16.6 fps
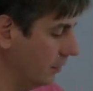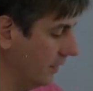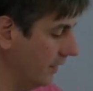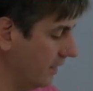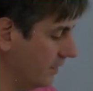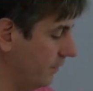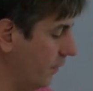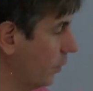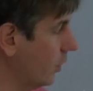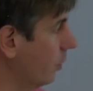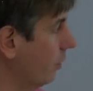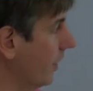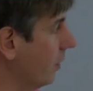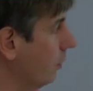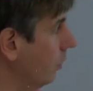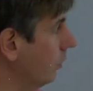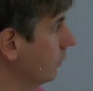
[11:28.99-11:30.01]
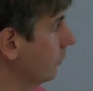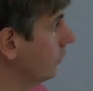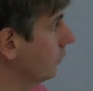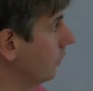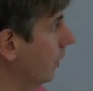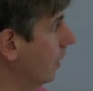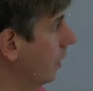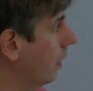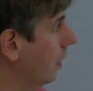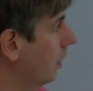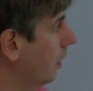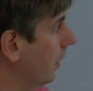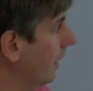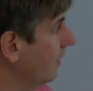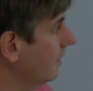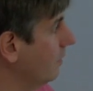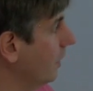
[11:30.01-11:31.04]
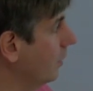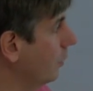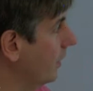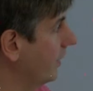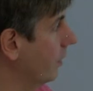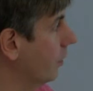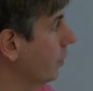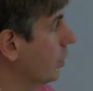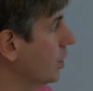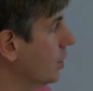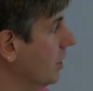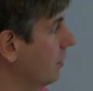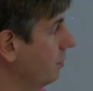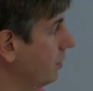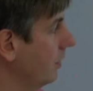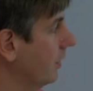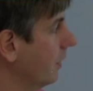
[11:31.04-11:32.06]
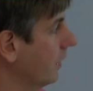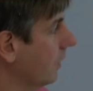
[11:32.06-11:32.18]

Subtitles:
and that's very comparable to X-band radar on a ship.